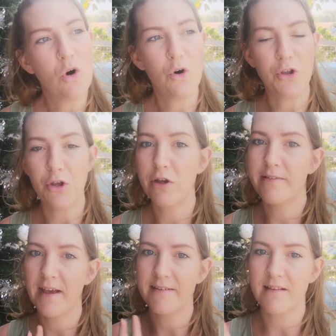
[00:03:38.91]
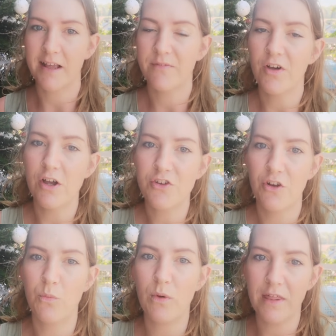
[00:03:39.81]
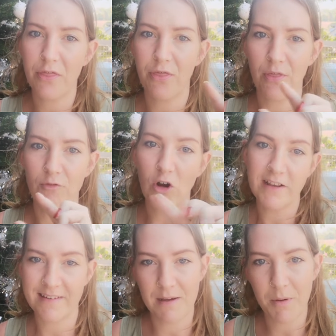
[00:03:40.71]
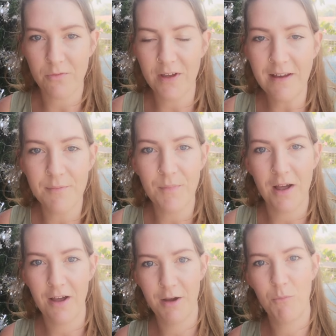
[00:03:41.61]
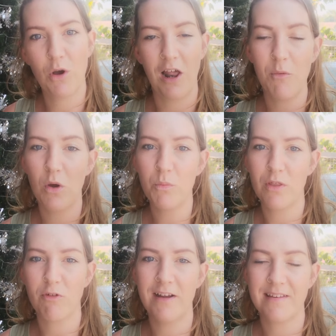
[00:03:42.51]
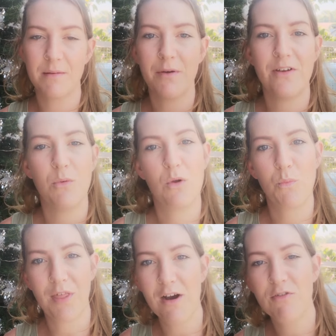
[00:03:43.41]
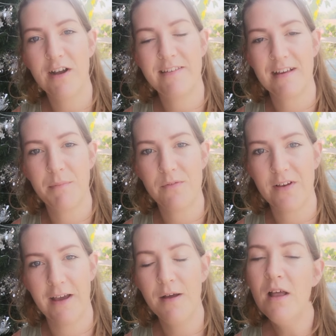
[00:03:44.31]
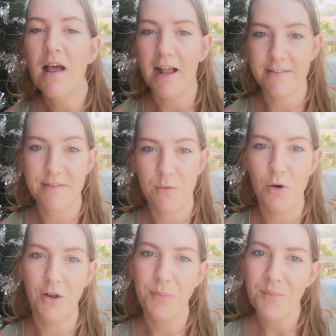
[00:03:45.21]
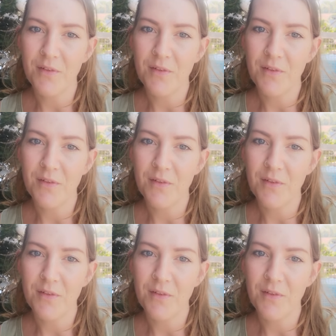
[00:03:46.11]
Or you could test like a version with writing above it, one with writing above it, one without writing above it, and so on.